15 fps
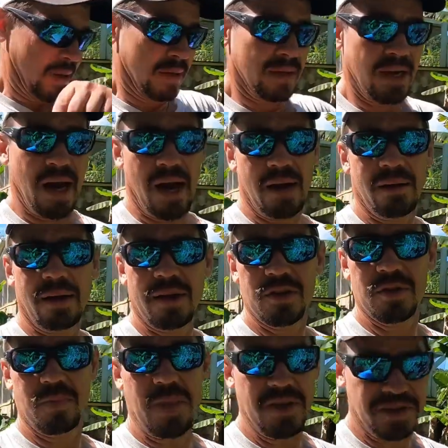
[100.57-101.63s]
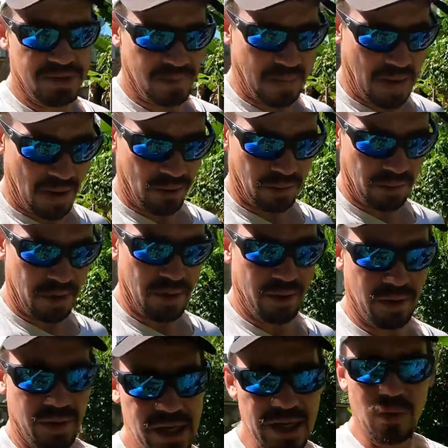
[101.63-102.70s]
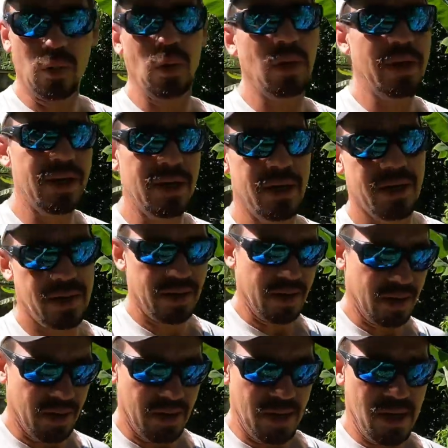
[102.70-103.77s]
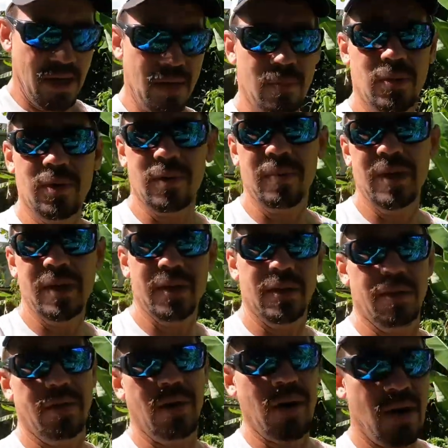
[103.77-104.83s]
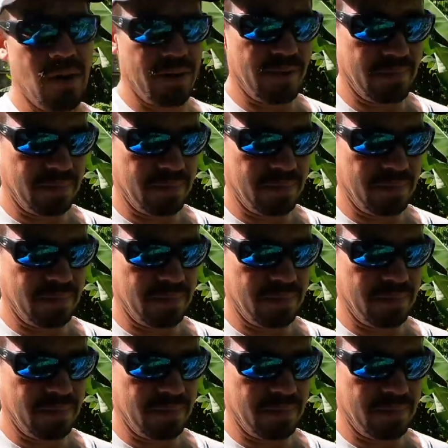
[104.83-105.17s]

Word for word: yeah, I spaced them out equally, hammered them into the ground